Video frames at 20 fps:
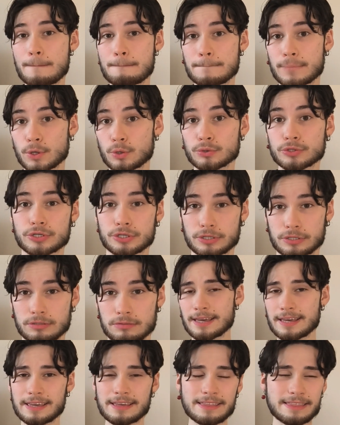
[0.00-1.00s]
Molder.
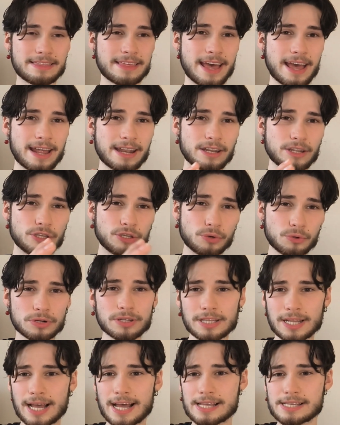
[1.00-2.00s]
He then
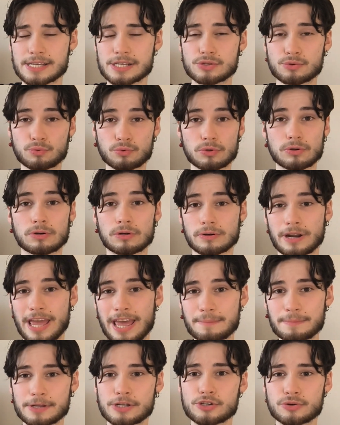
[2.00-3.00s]
utilizes raw
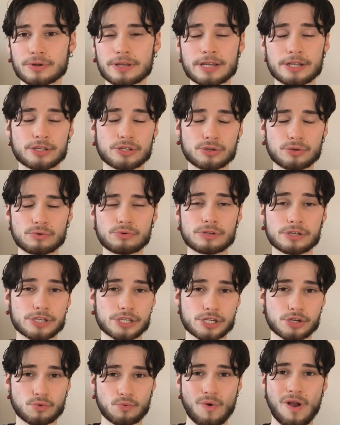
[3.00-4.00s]
imagery to
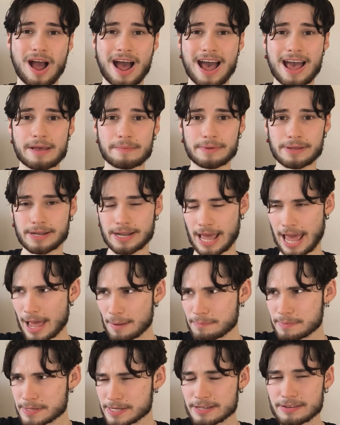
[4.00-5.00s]
describe an
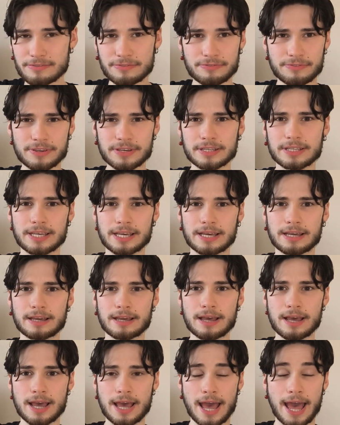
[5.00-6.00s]
empty
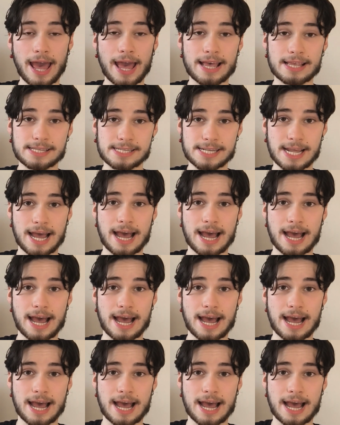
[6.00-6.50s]
feeling as